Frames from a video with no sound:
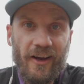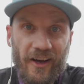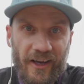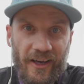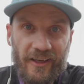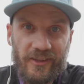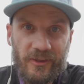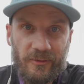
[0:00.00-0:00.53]
I
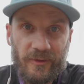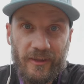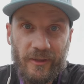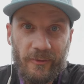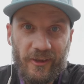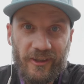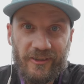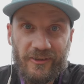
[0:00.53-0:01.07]
actually really
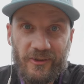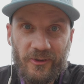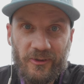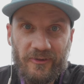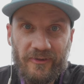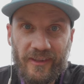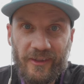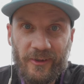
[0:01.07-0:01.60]
wanted to
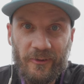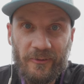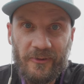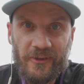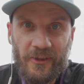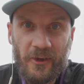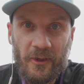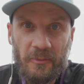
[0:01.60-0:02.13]
shoot a video for
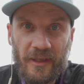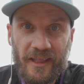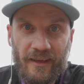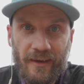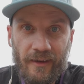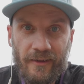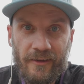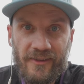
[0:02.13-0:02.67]
Todd
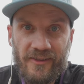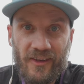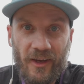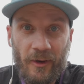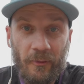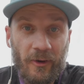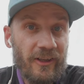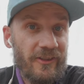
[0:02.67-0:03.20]
because
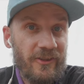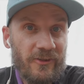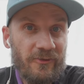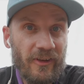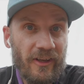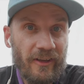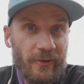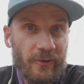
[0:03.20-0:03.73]
I watch his
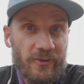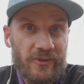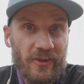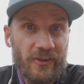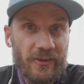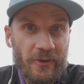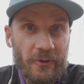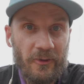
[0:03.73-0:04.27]
videos
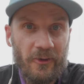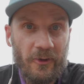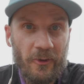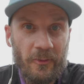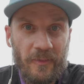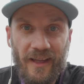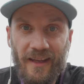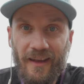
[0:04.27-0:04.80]
on
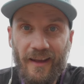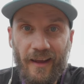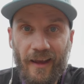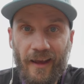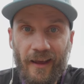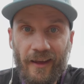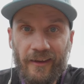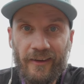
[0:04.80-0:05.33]
YouTube
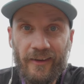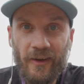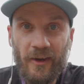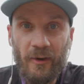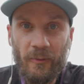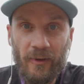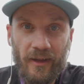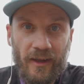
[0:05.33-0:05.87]
and
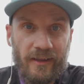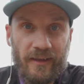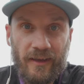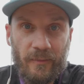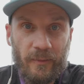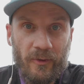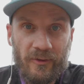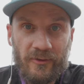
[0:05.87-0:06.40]
uh, when I
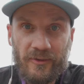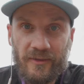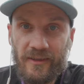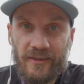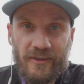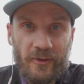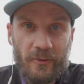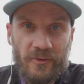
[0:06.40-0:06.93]
take portraits
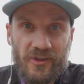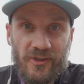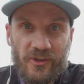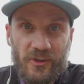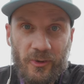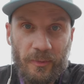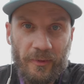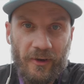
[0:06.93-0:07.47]
it's always
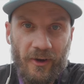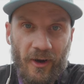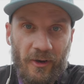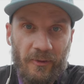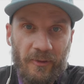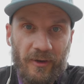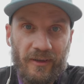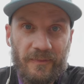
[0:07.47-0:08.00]
super
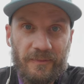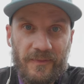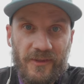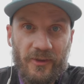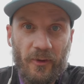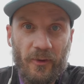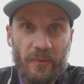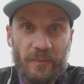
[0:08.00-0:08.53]
awkward.
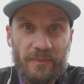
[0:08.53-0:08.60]
So